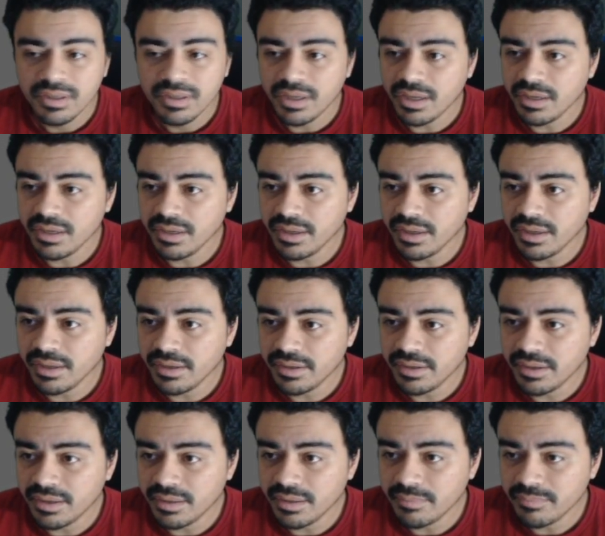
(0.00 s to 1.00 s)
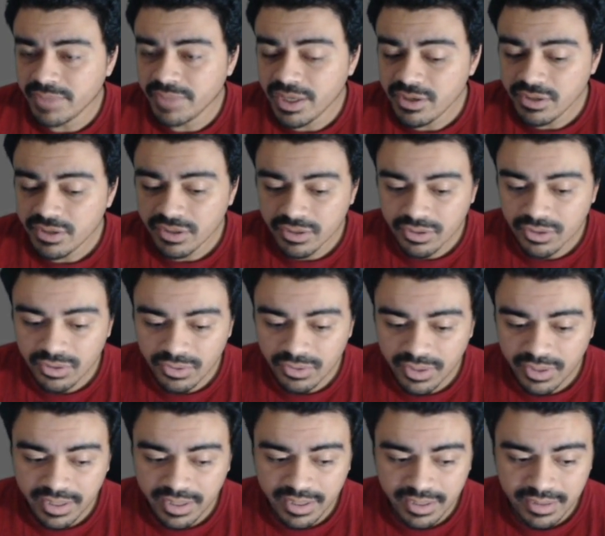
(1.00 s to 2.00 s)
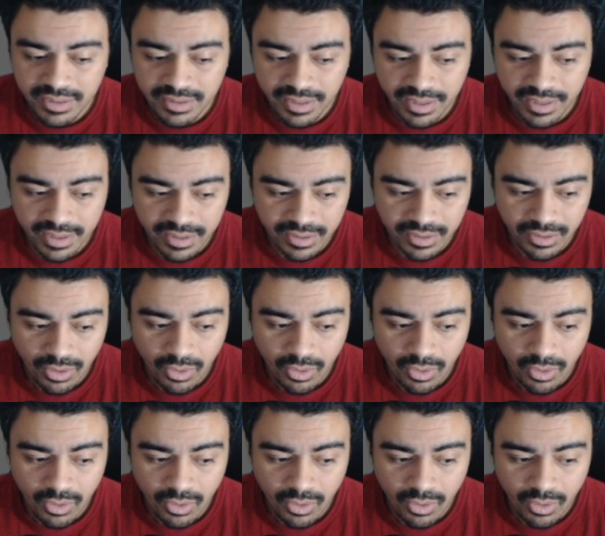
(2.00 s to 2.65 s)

And then you're going to go ahead and